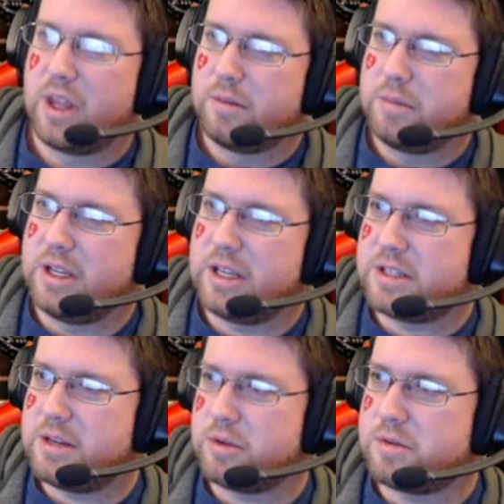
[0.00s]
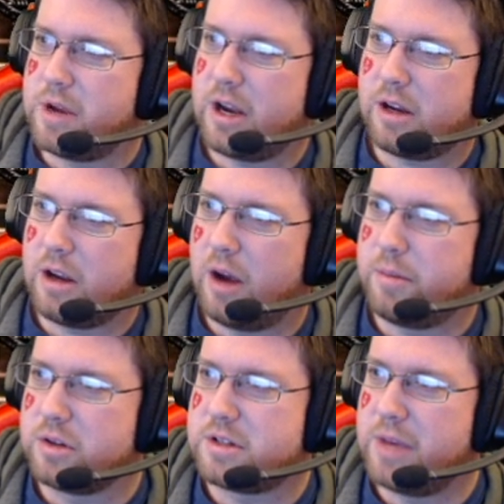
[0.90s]
PTSD
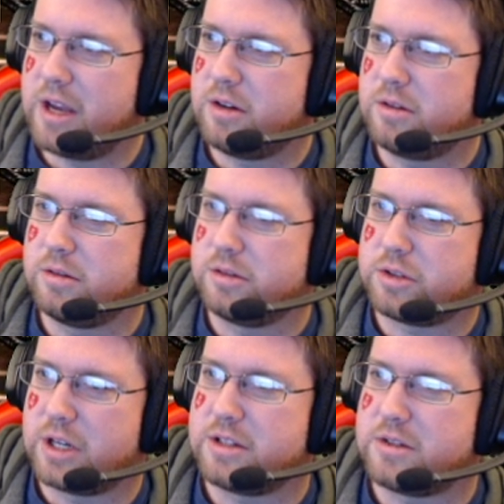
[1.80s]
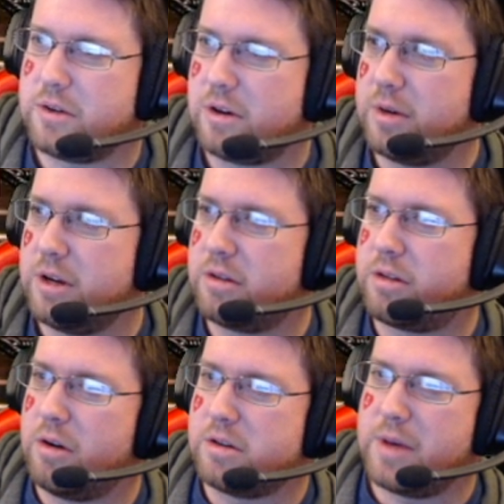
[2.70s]
post-tomato stress disorder. When you
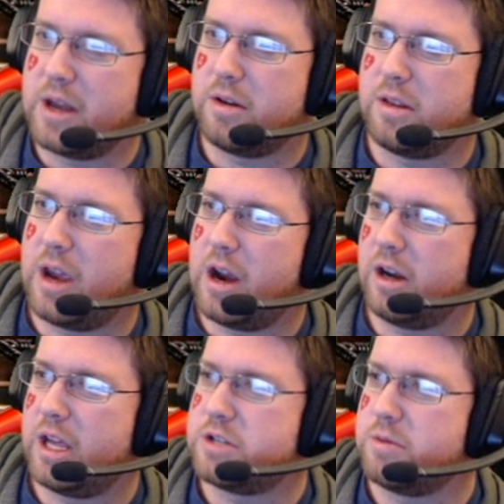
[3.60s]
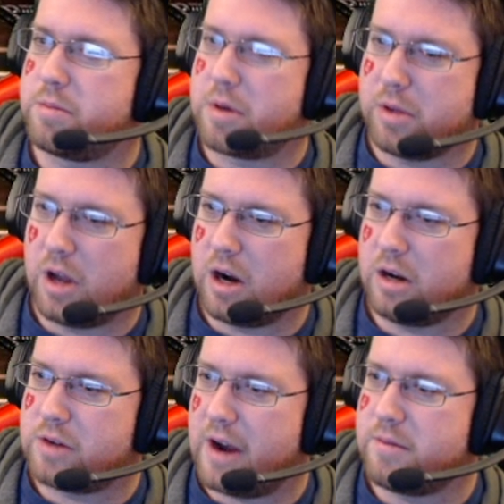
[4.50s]
throw a tomato in the air and catch it with your Purple Heart,
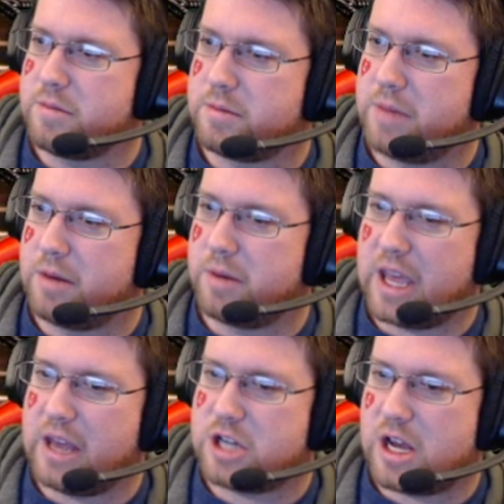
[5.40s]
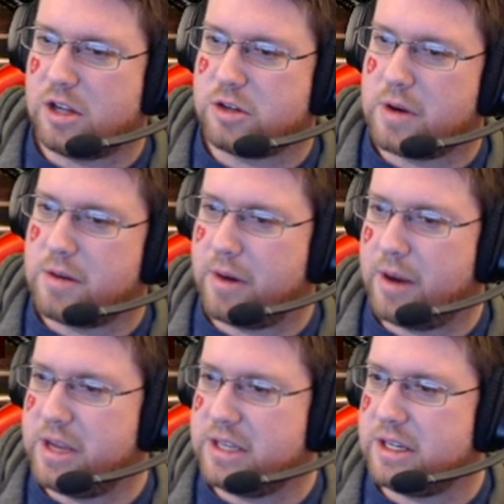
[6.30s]
derived from the Tomato McCain challenge. When my
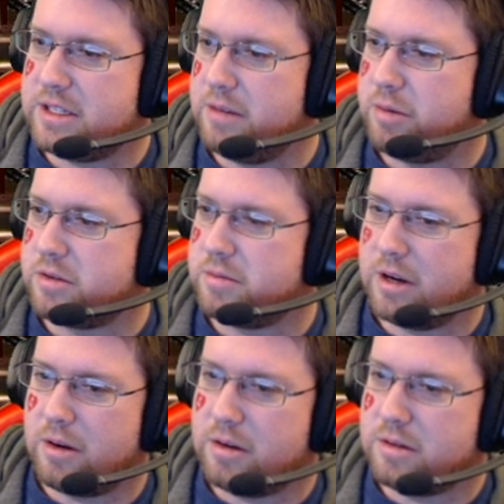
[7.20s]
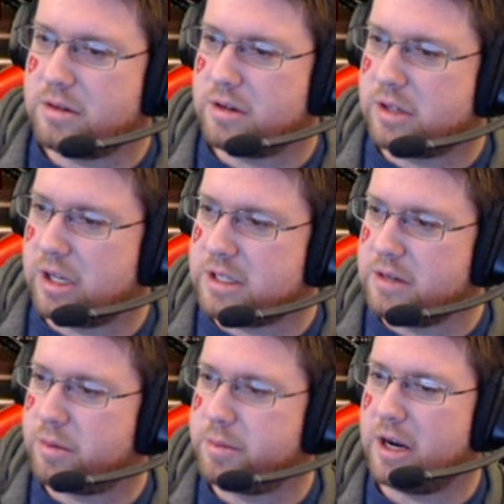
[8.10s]
PTSD post-tomato kicks
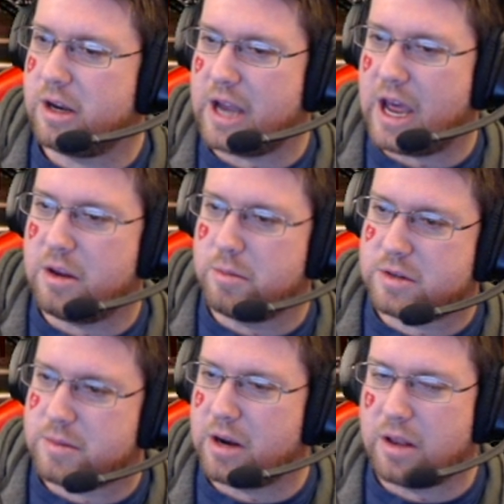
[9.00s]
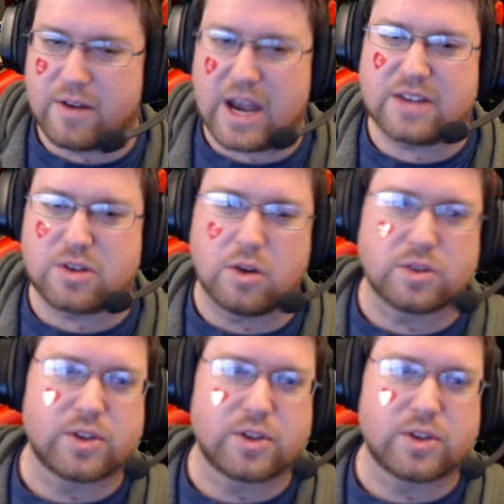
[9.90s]
in, prepare to die, you tomato loving assholes.